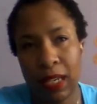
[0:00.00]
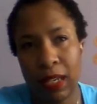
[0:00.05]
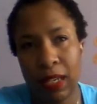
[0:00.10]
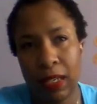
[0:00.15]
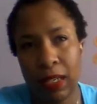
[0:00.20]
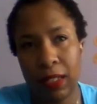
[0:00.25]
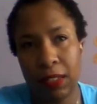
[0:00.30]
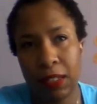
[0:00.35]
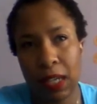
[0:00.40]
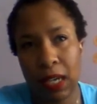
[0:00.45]

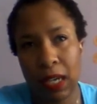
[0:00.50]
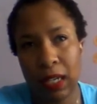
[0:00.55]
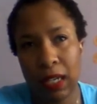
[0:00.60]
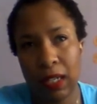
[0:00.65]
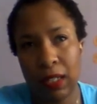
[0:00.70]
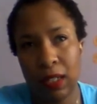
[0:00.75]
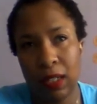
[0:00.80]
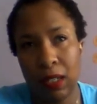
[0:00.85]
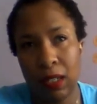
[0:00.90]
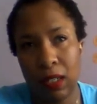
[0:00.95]
And
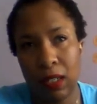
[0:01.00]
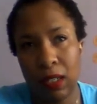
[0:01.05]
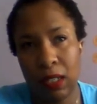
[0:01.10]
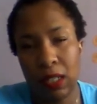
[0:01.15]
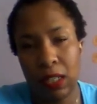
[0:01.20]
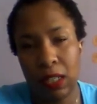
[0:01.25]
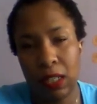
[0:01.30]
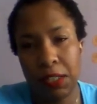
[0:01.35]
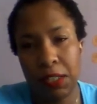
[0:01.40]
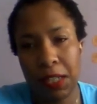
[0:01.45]

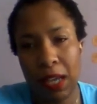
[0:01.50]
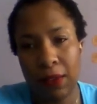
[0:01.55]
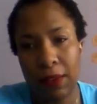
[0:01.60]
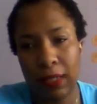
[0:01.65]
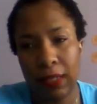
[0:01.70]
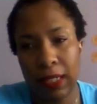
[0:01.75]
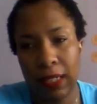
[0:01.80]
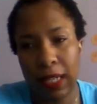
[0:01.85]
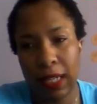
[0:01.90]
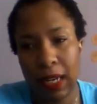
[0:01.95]

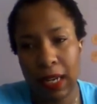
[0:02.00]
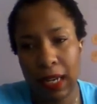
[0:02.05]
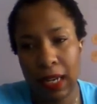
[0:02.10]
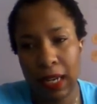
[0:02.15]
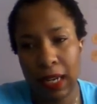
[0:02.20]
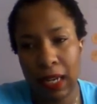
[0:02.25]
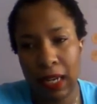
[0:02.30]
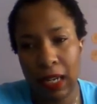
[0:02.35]
definitely,